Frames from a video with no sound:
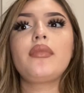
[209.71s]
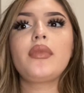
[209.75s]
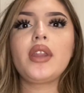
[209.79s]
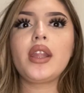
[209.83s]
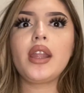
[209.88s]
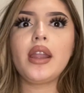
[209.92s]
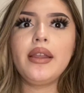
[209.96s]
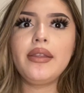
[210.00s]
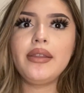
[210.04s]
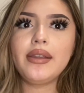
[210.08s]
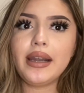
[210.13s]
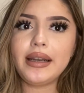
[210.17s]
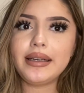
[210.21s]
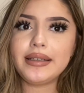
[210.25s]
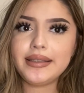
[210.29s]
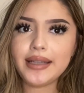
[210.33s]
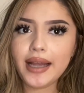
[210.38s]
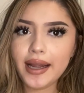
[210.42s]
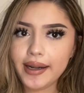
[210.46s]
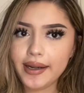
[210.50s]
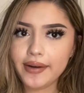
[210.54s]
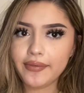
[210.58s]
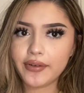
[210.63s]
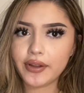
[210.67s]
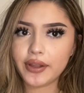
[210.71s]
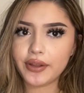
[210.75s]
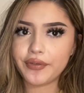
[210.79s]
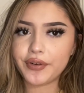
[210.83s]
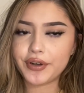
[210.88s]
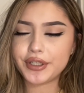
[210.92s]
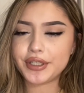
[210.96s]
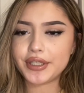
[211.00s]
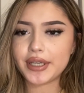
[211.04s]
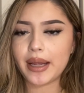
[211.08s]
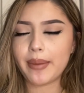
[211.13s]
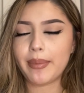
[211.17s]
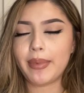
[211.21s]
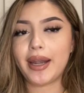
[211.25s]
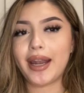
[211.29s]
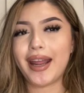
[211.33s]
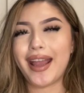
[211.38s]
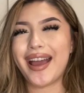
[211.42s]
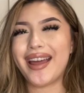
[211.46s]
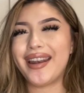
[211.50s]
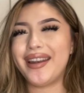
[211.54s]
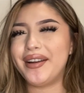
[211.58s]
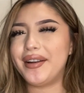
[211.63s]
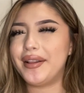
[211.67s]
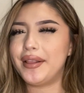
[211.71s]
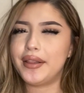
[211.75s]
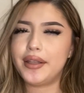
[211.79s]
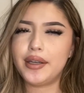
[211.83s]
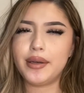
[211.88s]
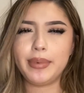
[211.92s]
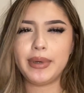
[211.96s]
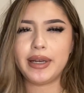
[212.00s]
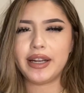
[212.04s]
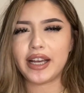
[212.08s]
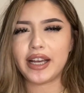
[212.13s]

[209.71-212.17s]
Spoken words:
And then I dyed it for the first time and I added a little bit of